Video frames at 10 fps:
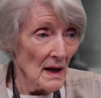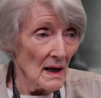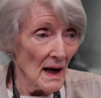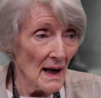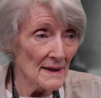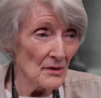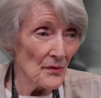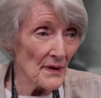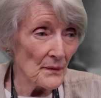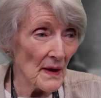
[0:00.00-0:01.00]
I don't
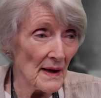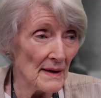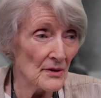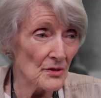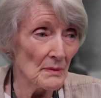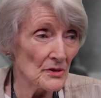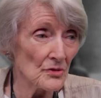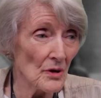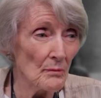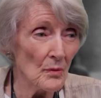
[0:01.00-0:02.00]
think they had as much
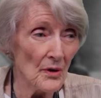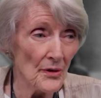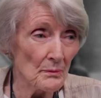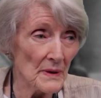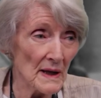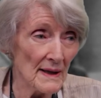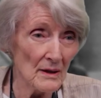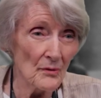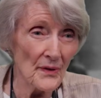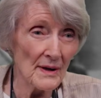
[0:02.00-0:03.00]
trouble with it, but I
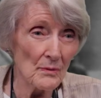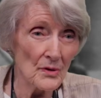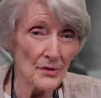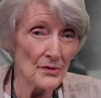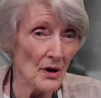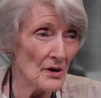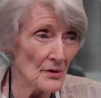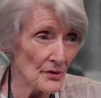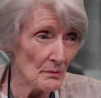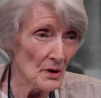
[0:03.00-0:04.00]
don't think it was as hard
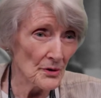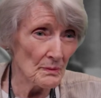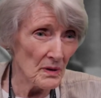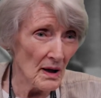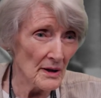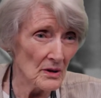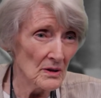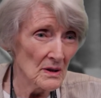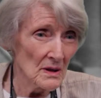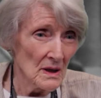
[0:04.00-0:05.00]
as the multiplier.
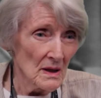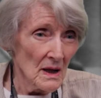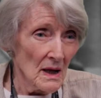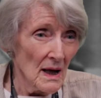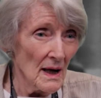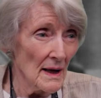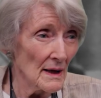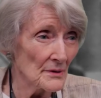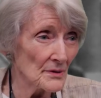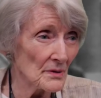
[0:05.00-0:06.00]
Mm.
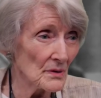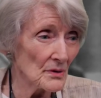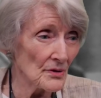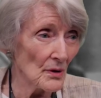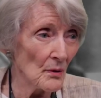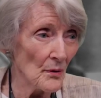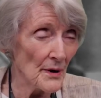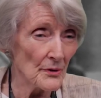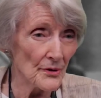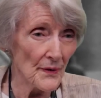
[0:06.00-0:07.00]
And so
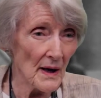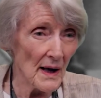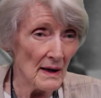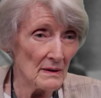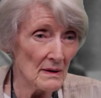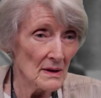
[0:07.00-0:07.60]
there's that.